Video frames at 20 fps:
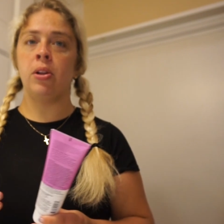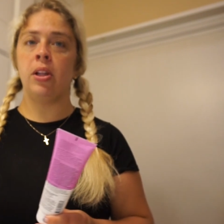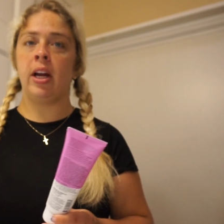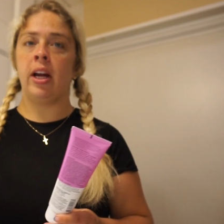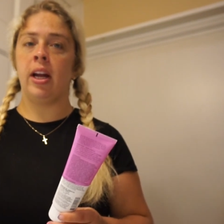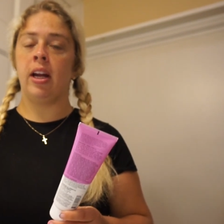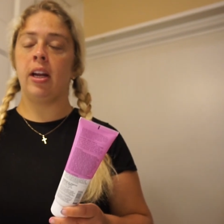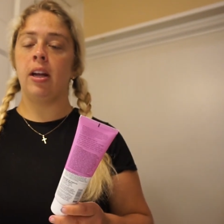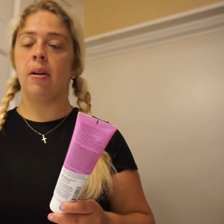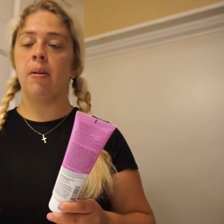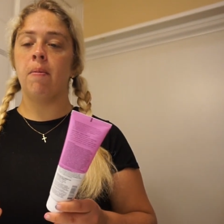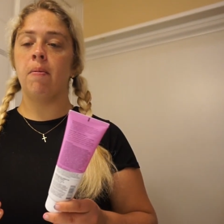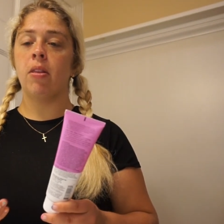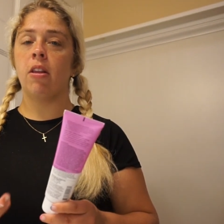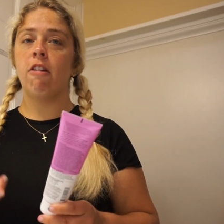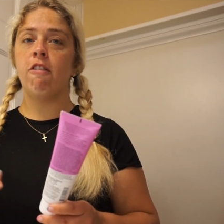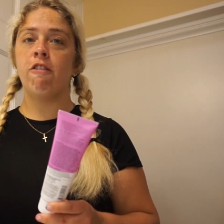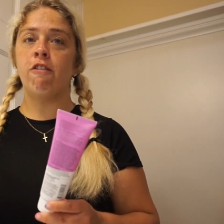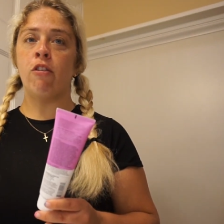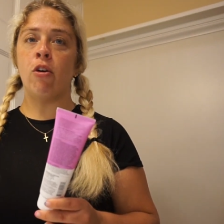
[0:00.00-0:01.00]
like
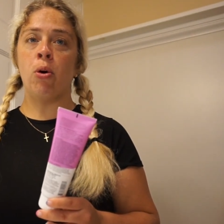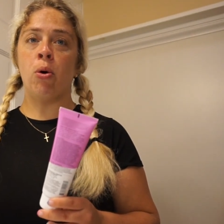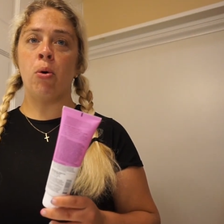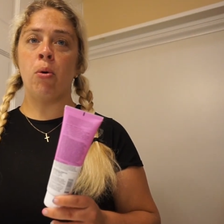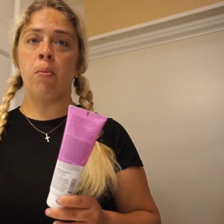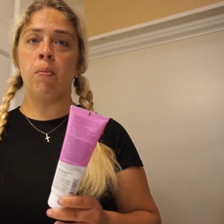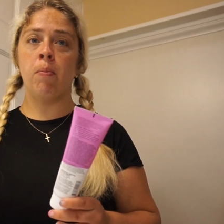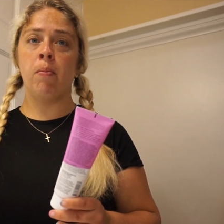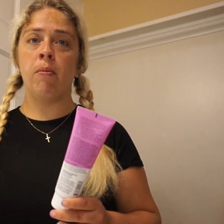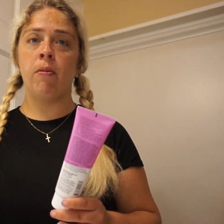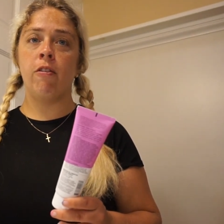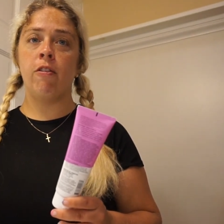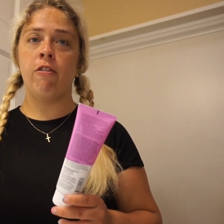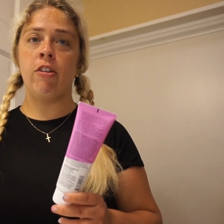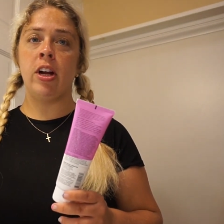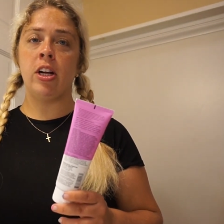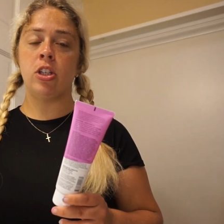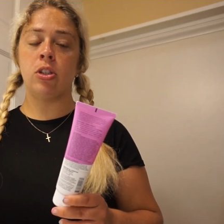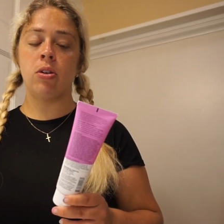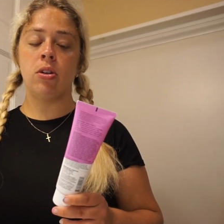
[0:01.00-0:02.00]
foam
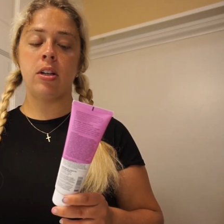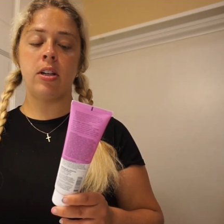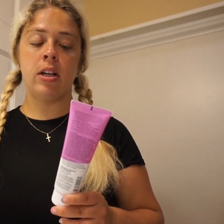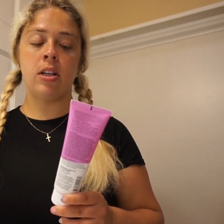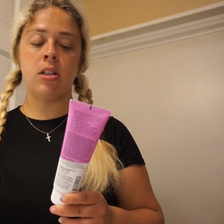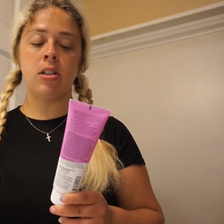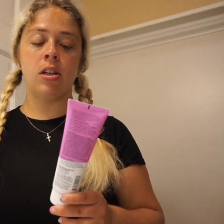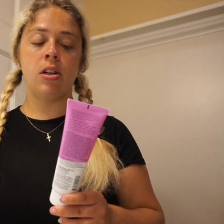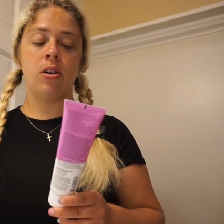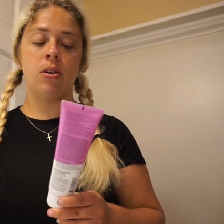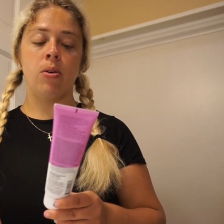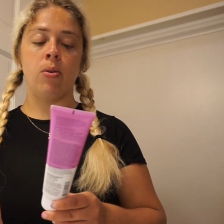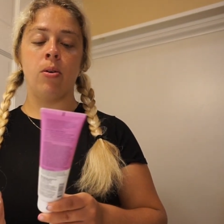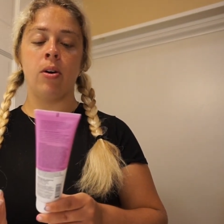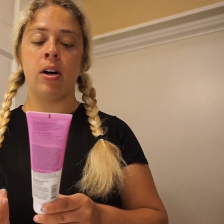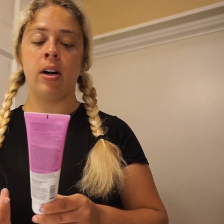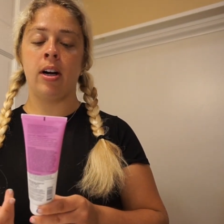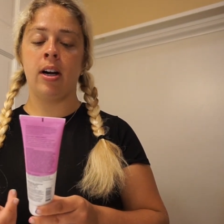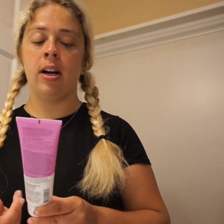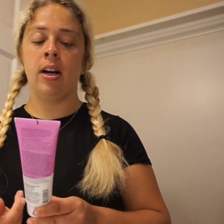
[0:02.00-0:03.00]
facial cleanser
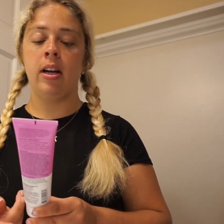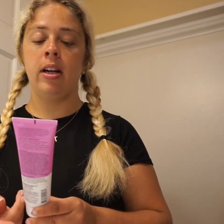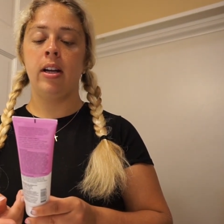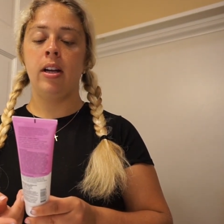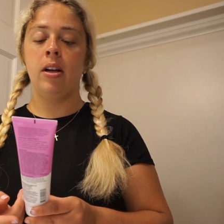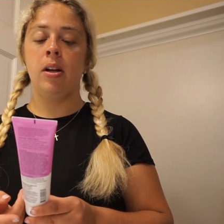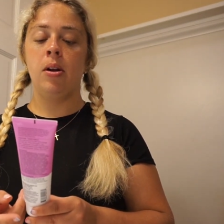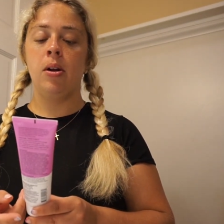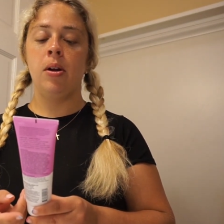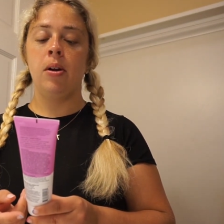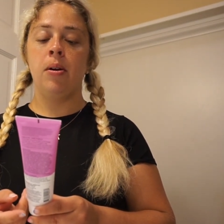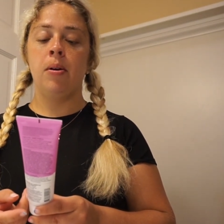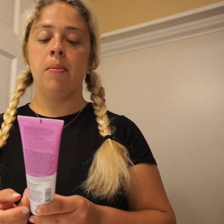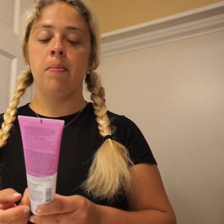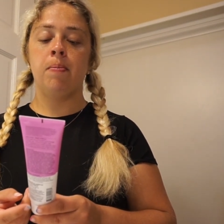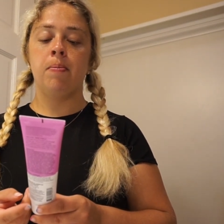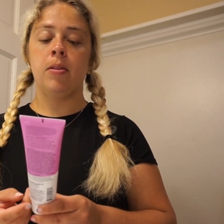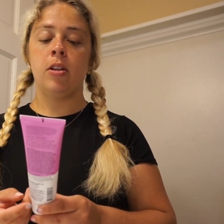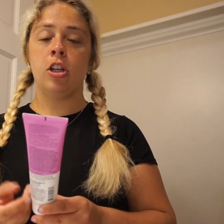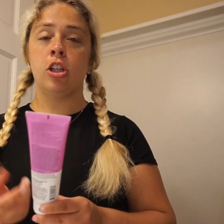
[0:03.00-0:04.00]
or
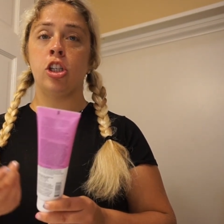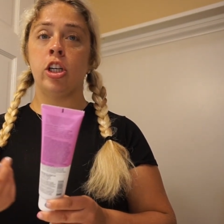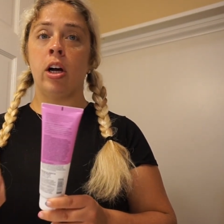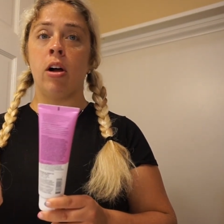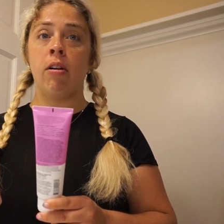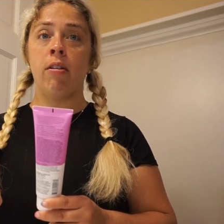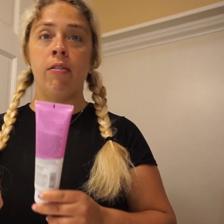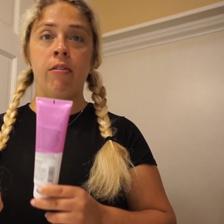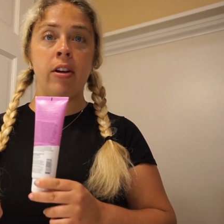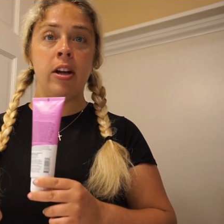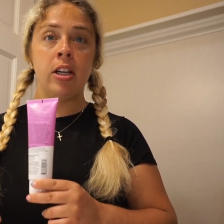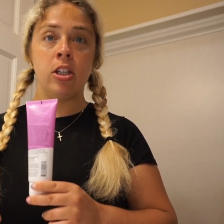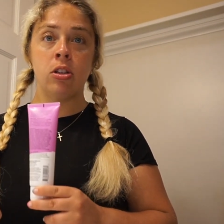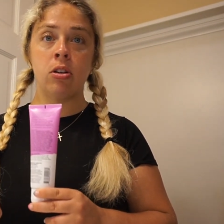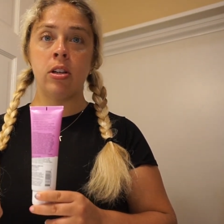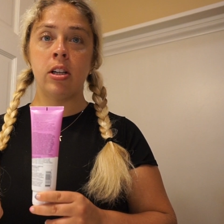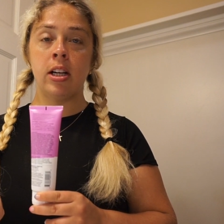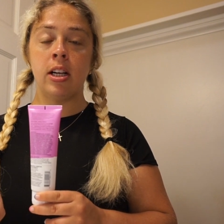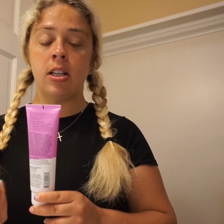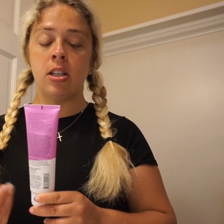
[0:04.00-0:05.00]
gel
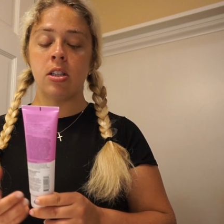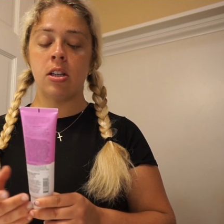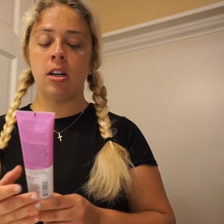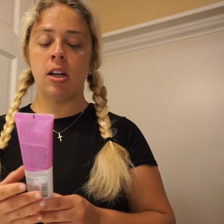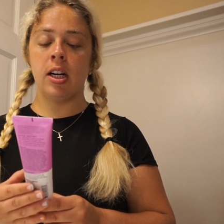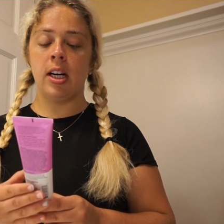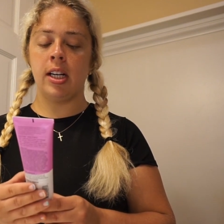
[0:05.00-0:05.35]
facial cleanser.